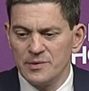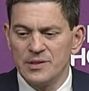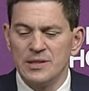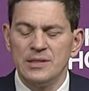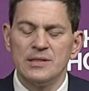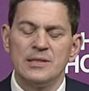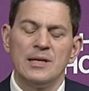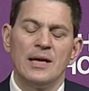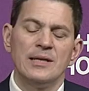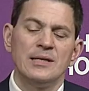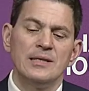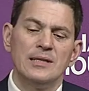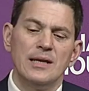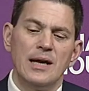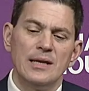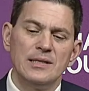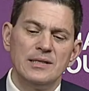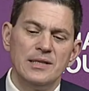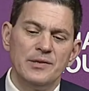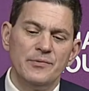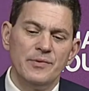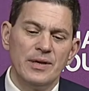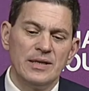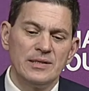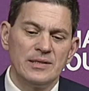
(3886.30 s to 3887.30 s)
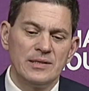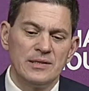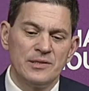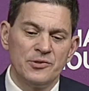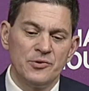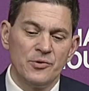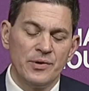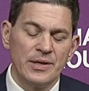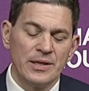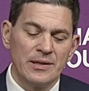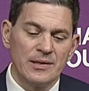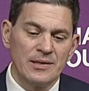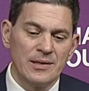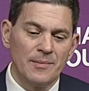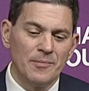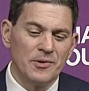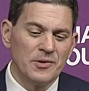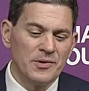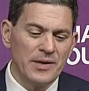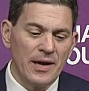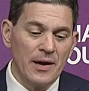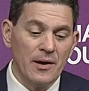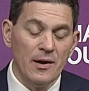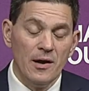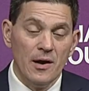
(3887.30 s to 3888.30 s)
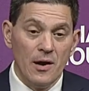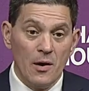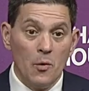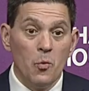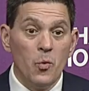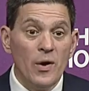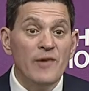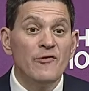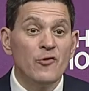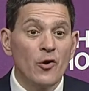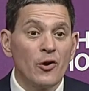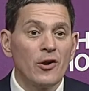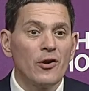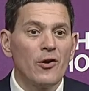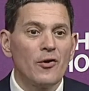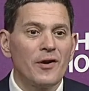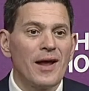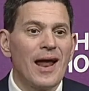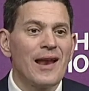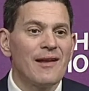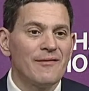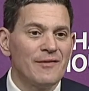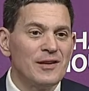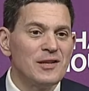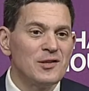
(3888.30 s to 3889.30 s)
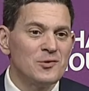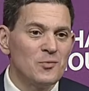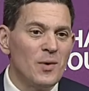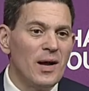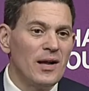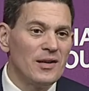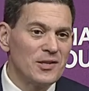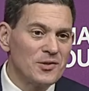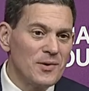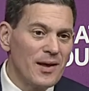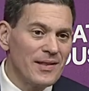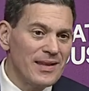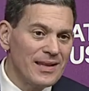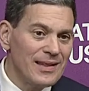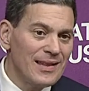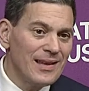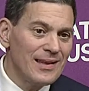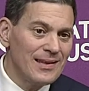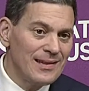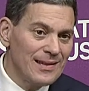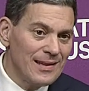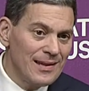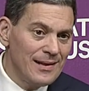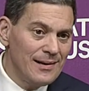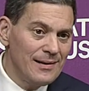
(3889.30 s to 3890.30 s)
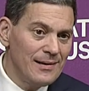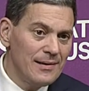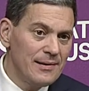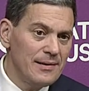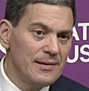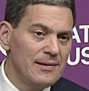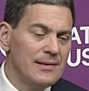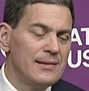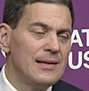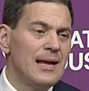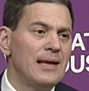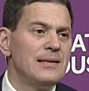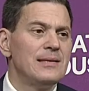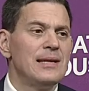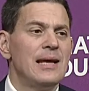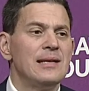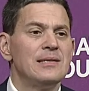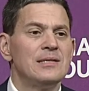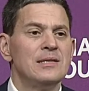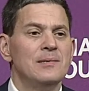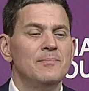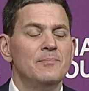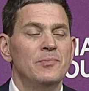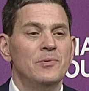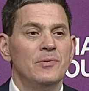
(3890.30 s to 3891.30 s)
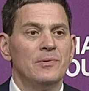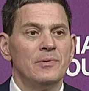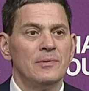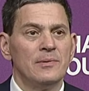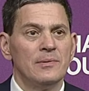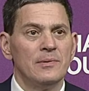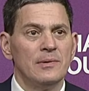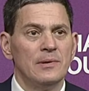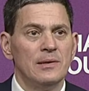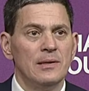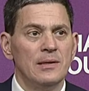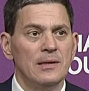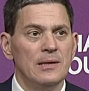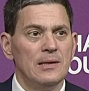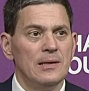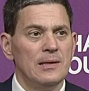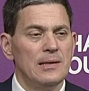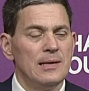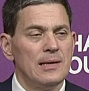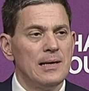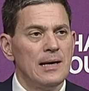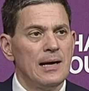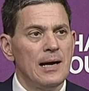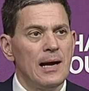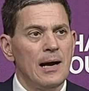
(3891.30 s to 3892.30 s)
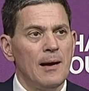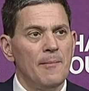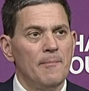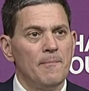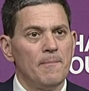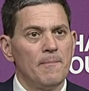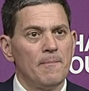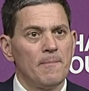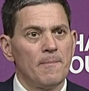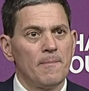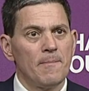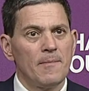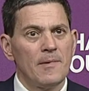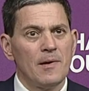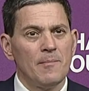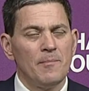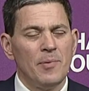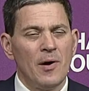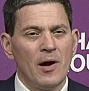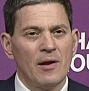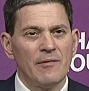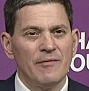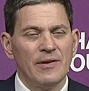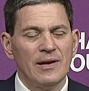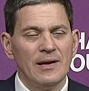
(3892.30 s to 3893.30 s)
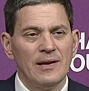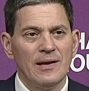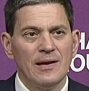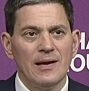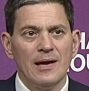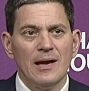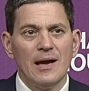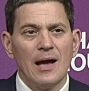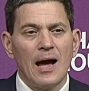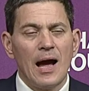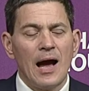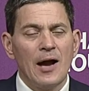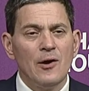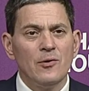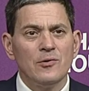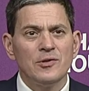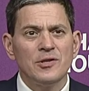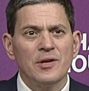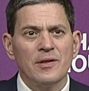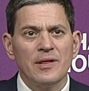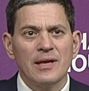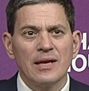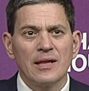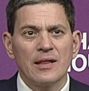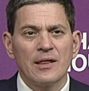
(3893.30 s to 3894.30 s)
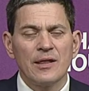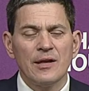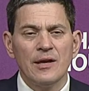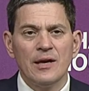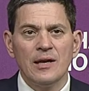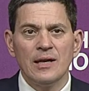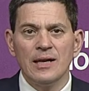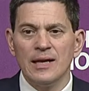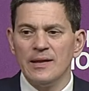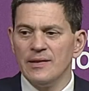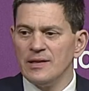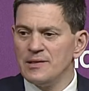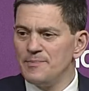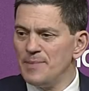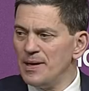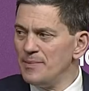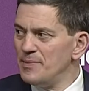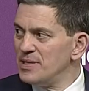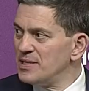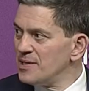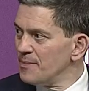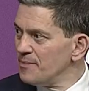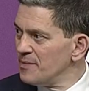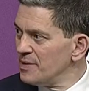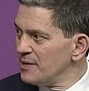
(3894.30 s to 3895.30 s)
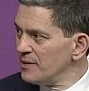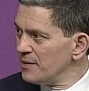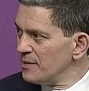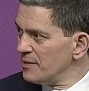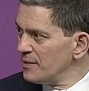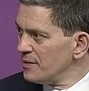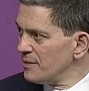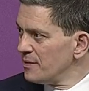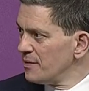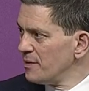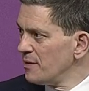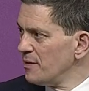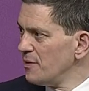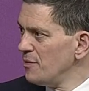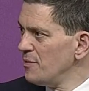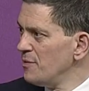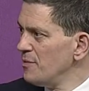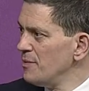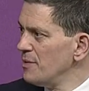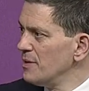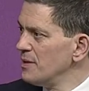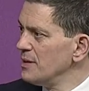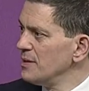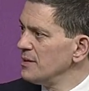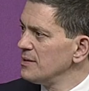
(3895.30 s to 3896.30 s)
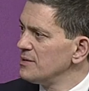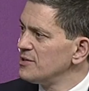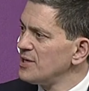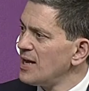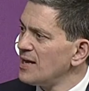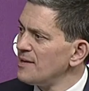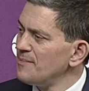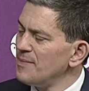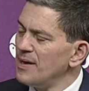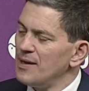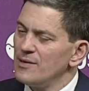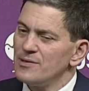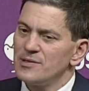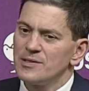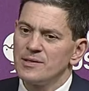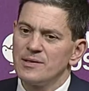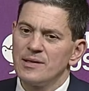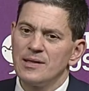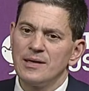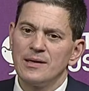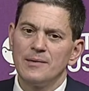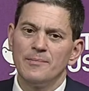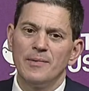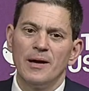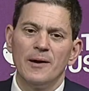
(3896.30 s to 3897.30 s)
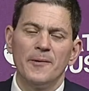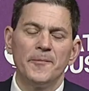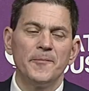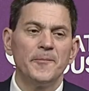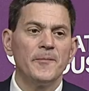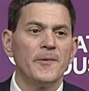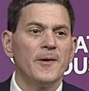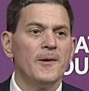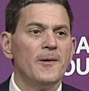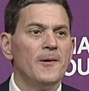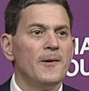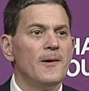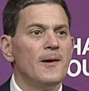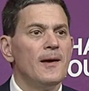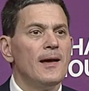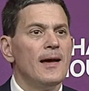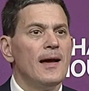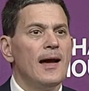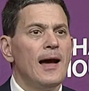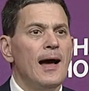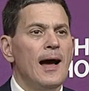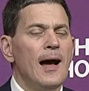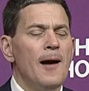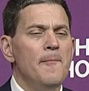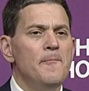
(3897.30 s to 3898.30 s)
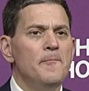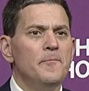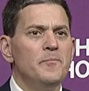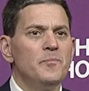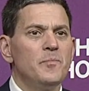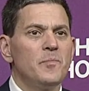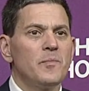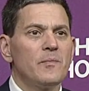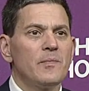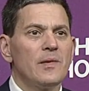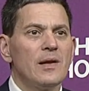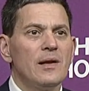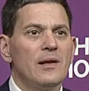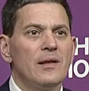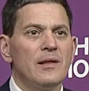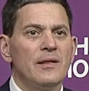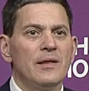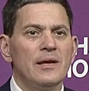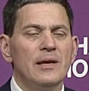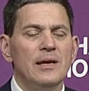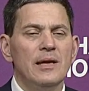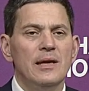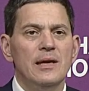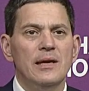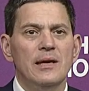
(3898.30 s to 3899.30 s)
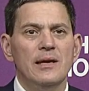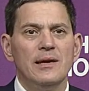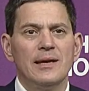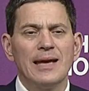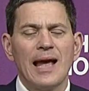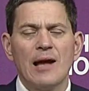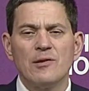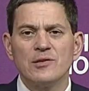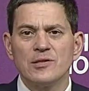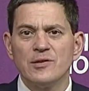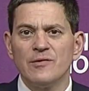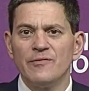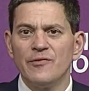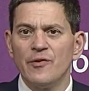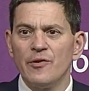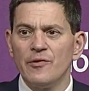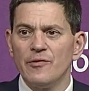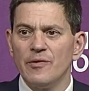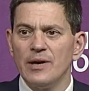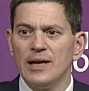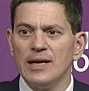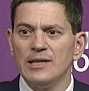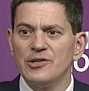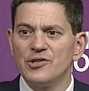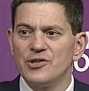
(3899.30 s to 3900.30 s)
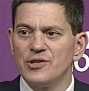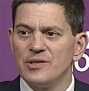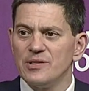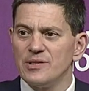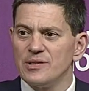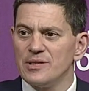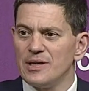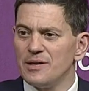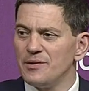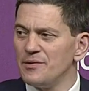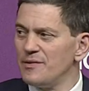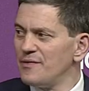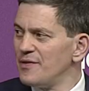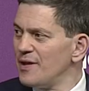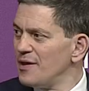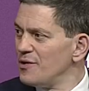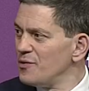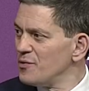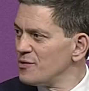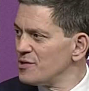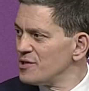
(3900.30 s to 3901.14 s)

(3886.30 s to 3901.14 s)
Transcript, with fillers: since 1990, really, since joining the WTO. We've got a lot out of it as well. So I think that, that that's an important um, part of it. I also think, thirdly, and this may be something that you and Chatham House can think about, um, the Council on Foreign Relations, I don't know if they're